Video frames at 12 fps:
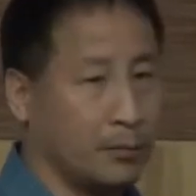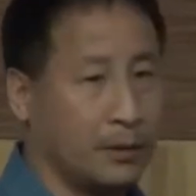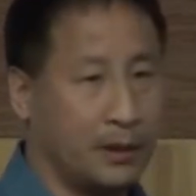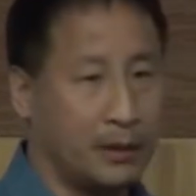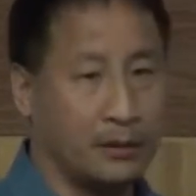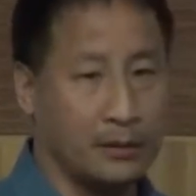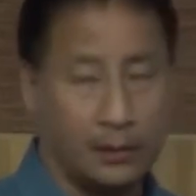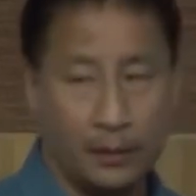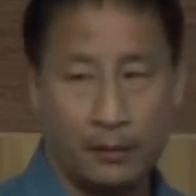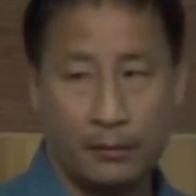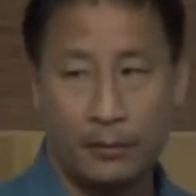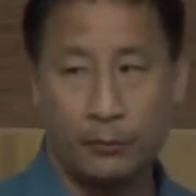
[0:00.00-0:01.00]
protect this
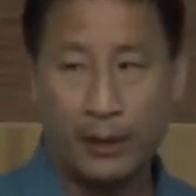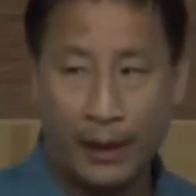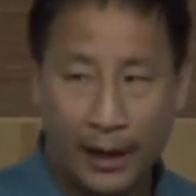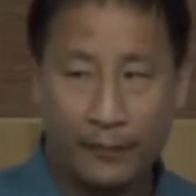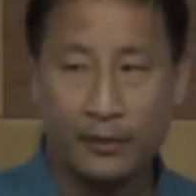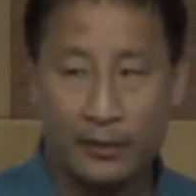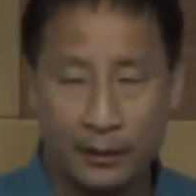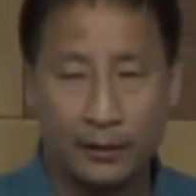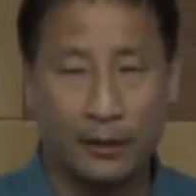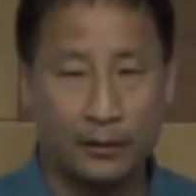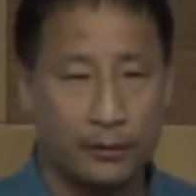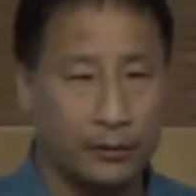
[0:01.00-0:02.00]
thing. We have the
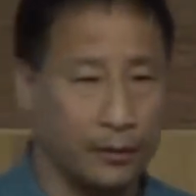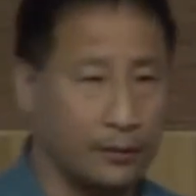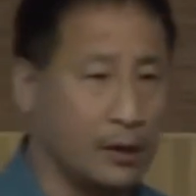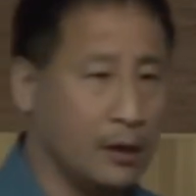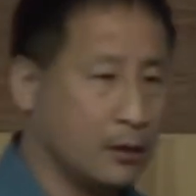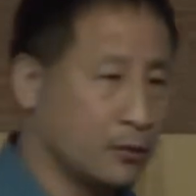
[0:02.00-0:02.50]
technology to do this.